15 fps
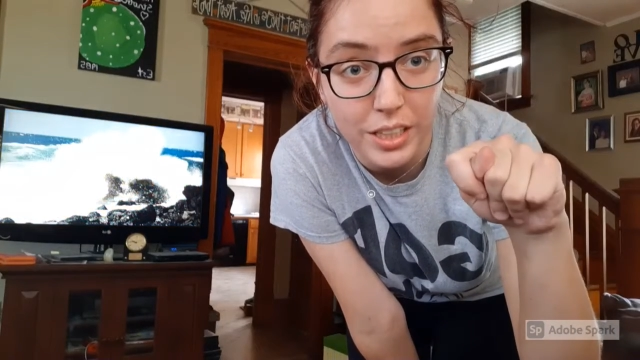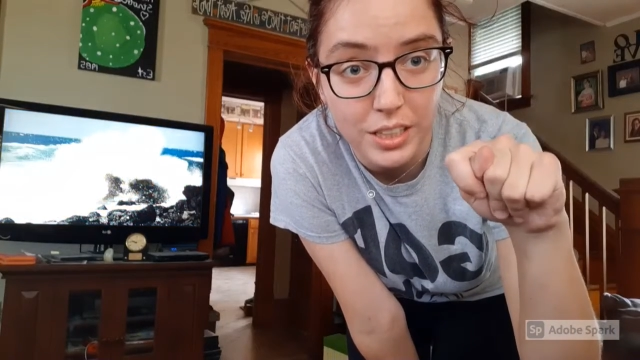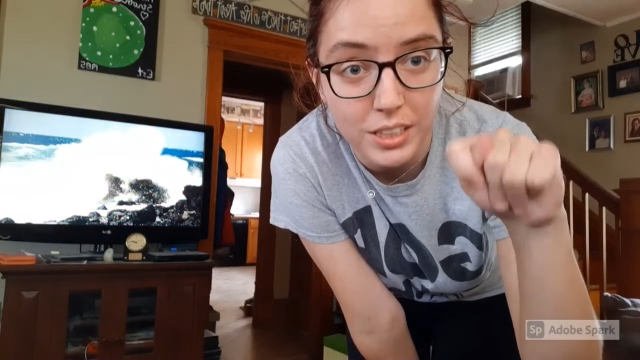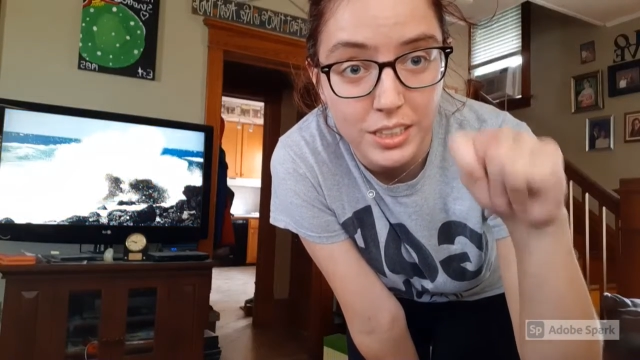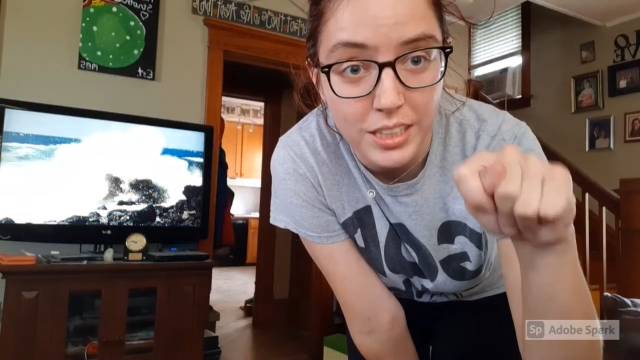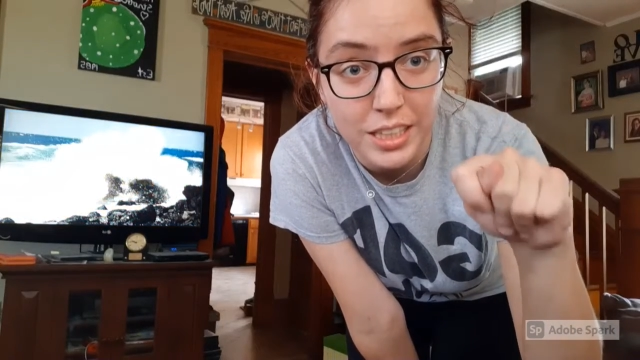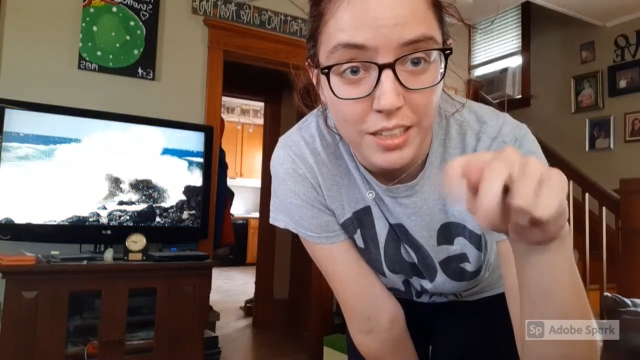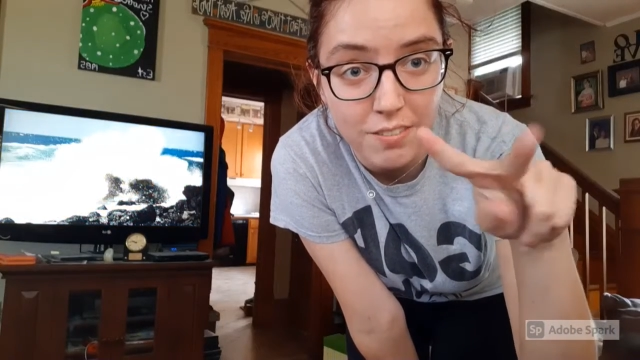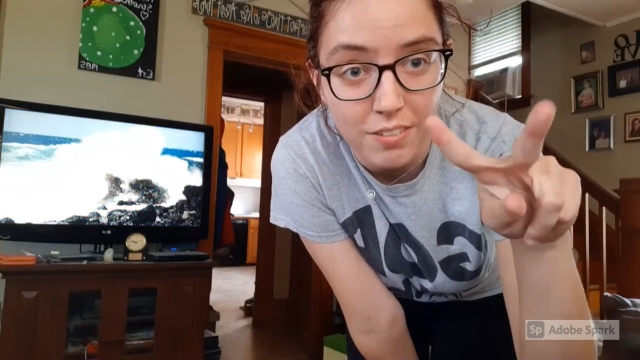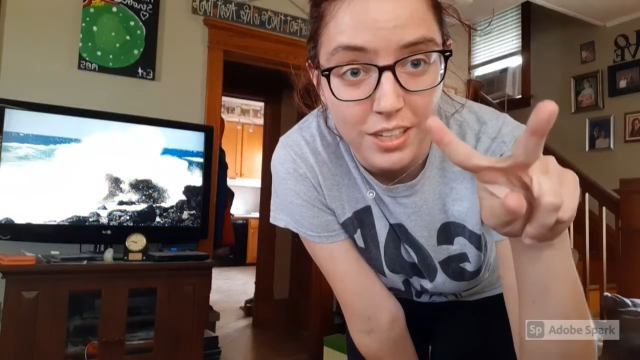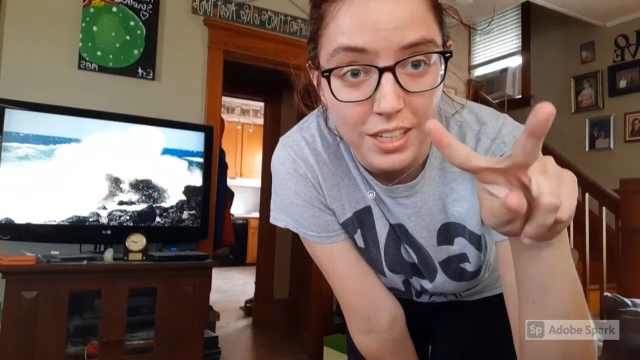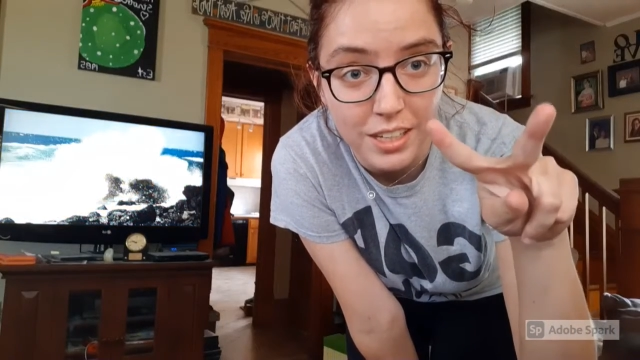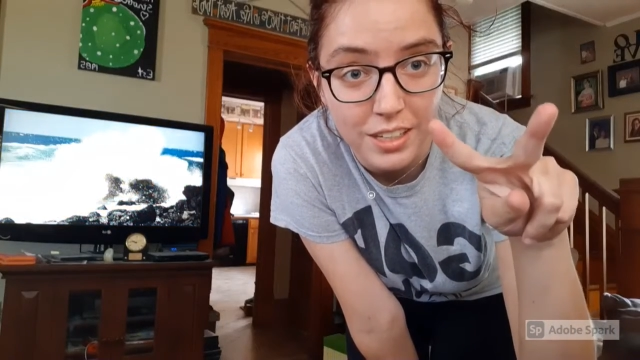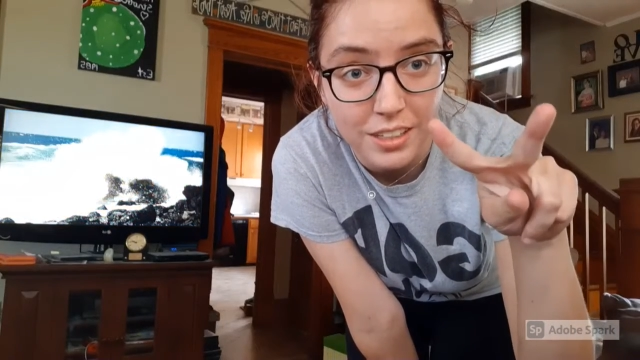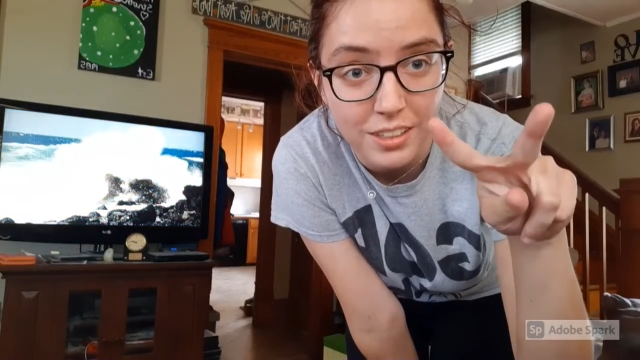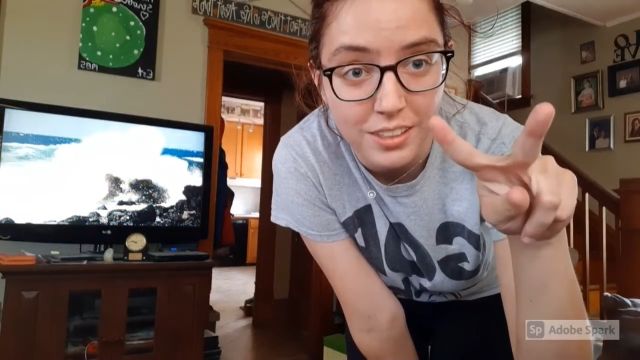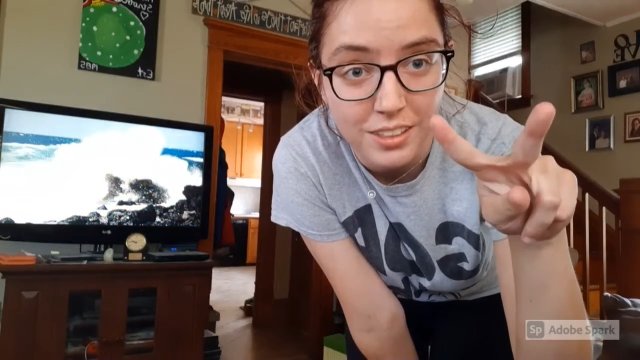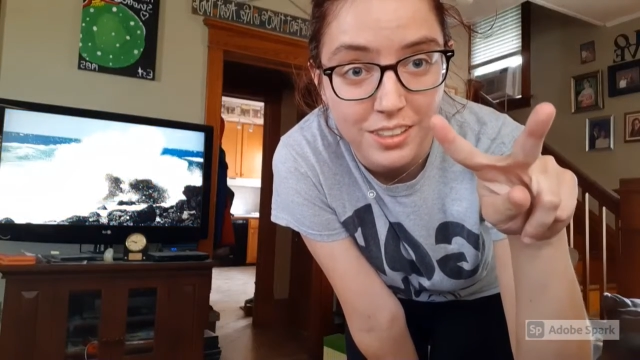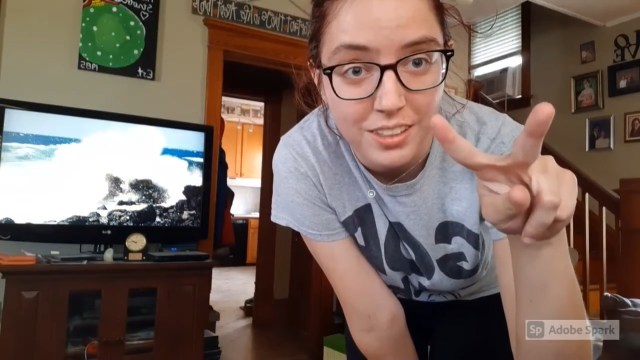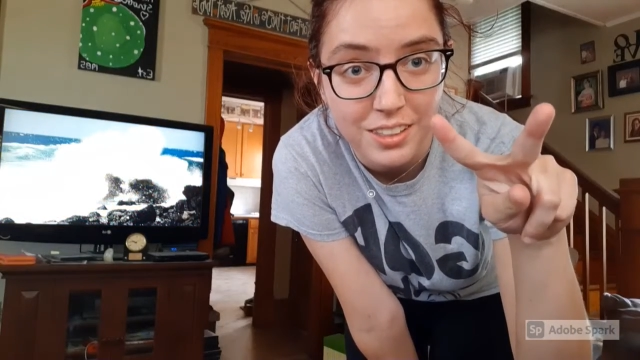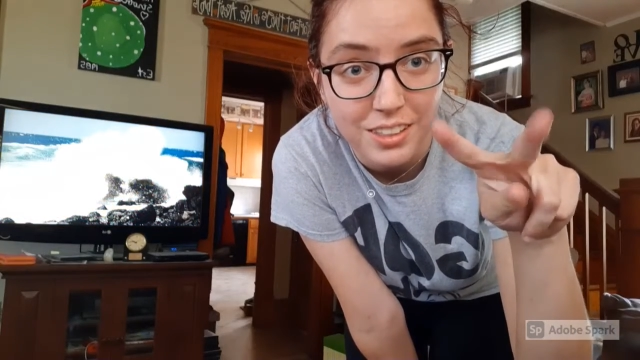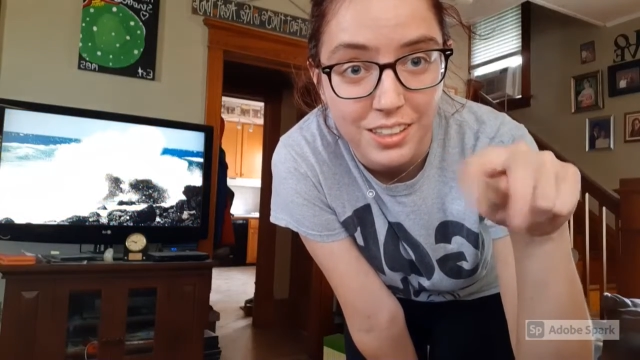TV.
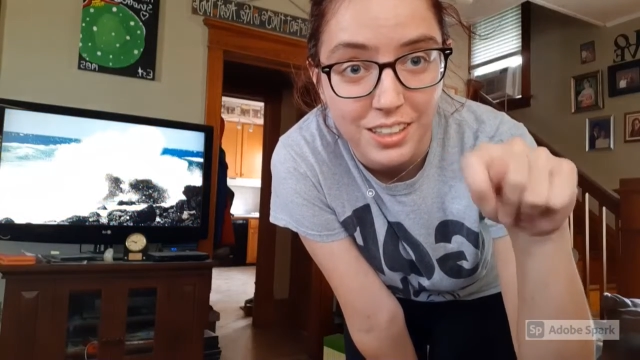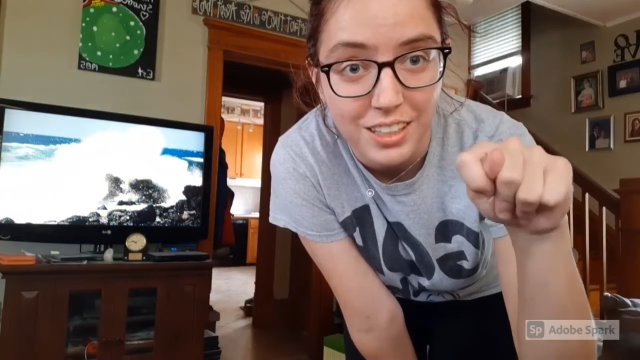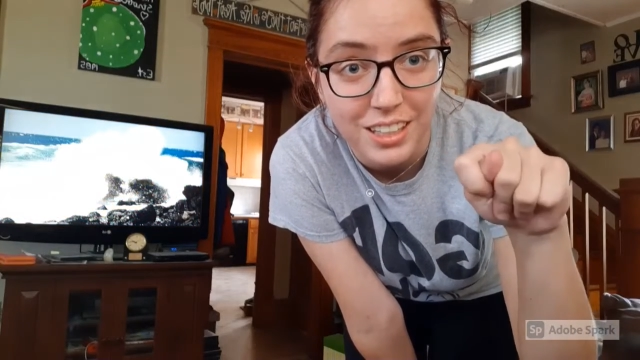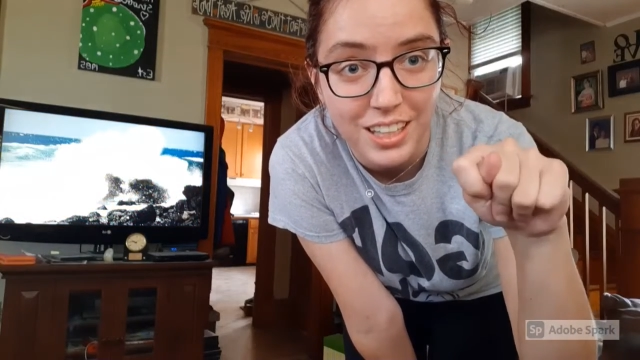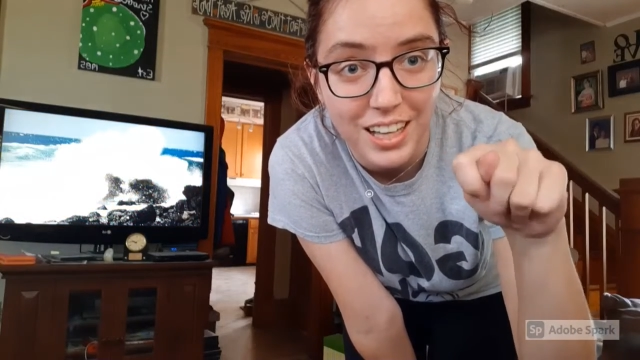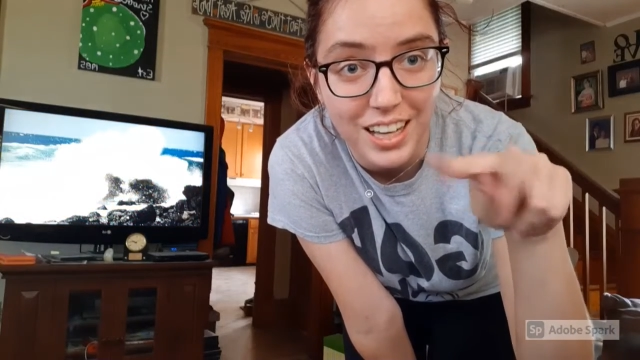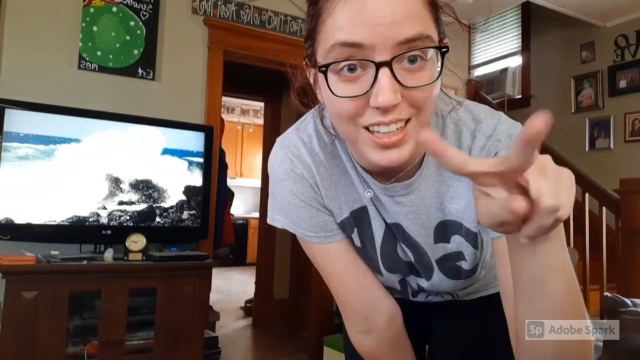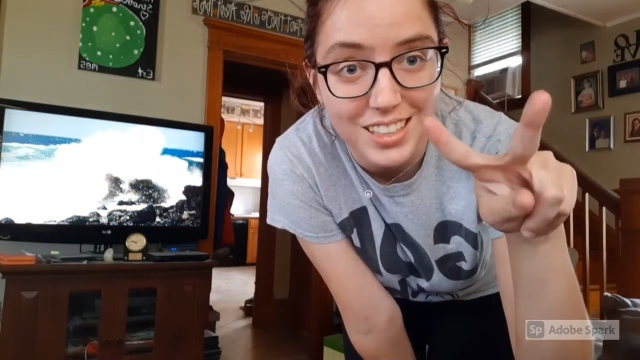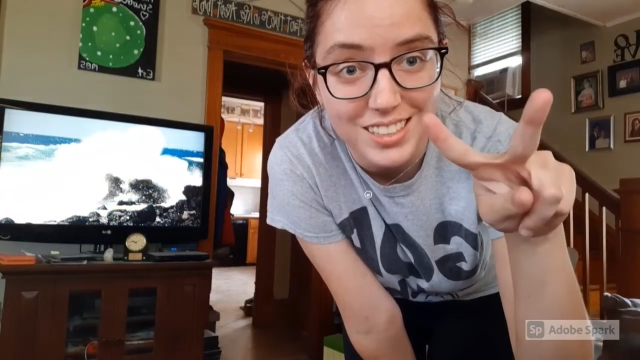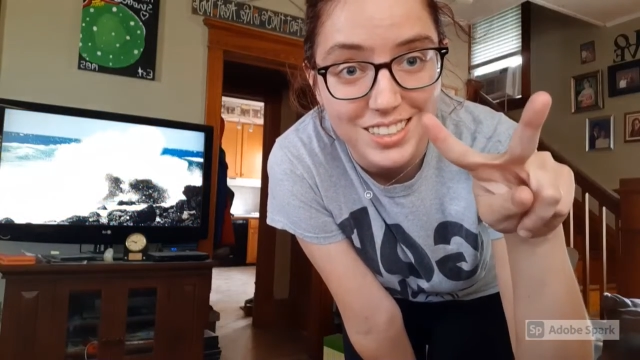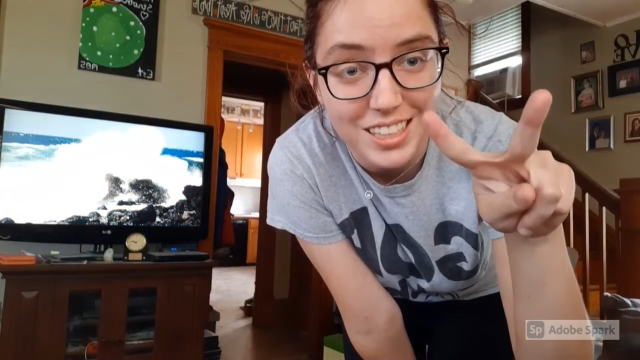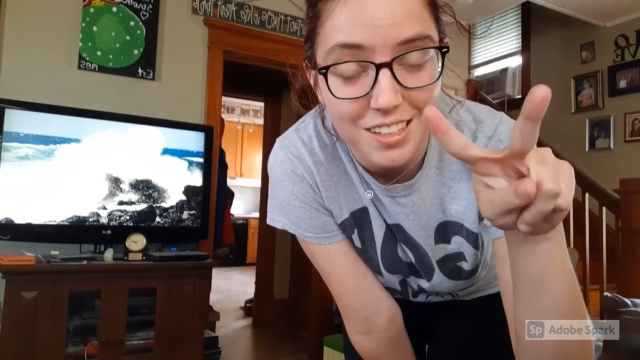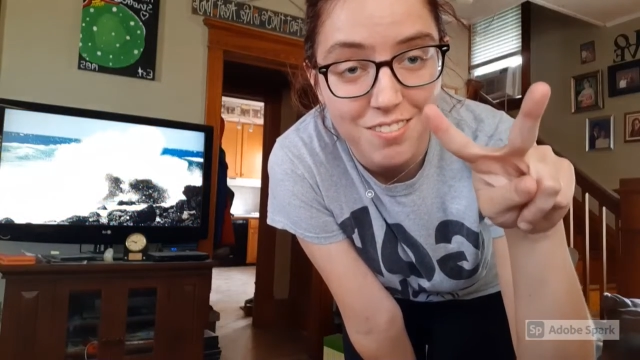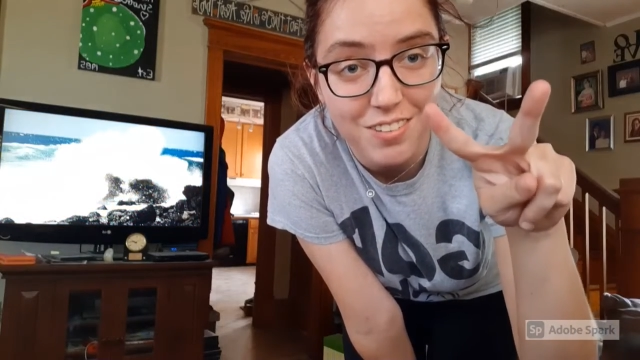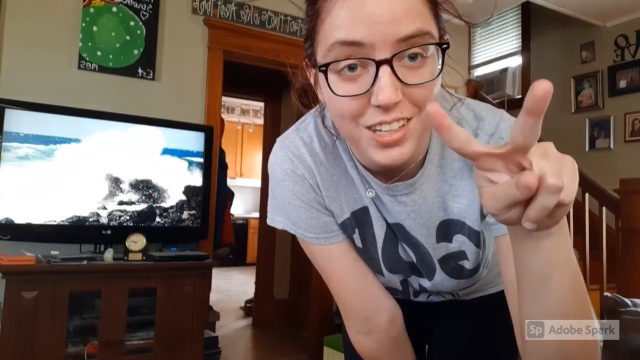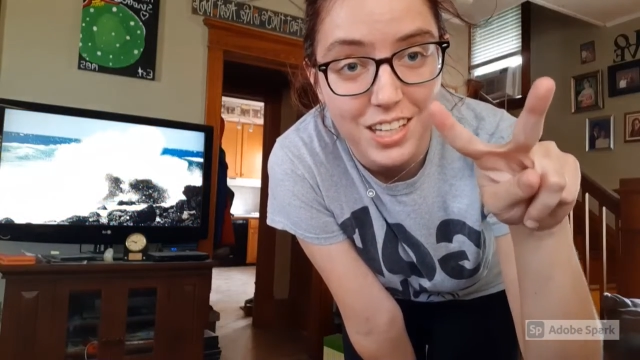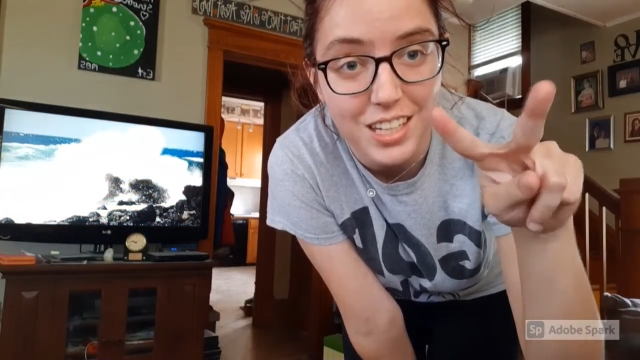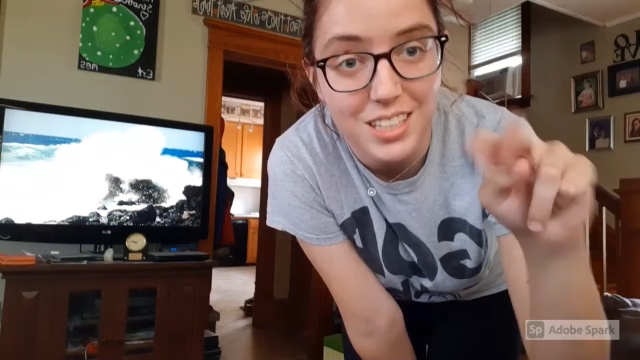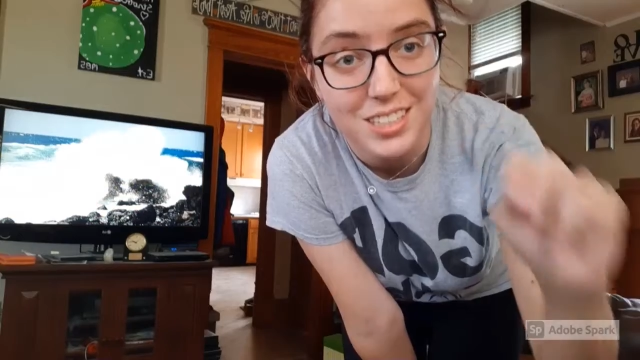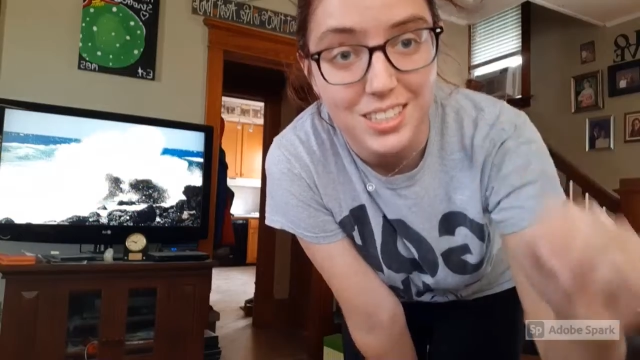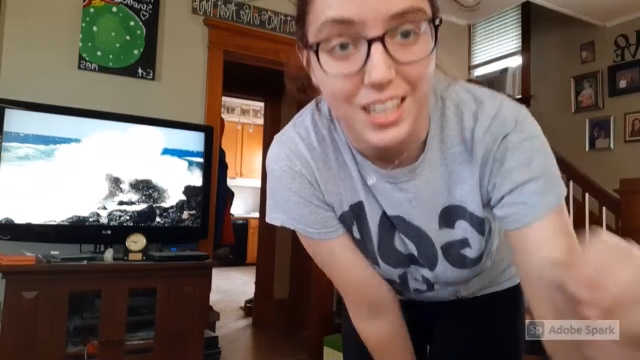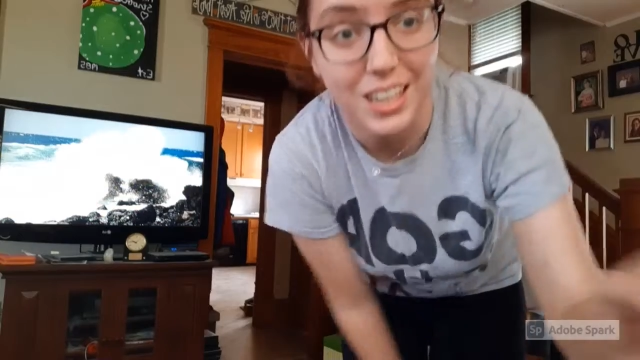That is TV in sign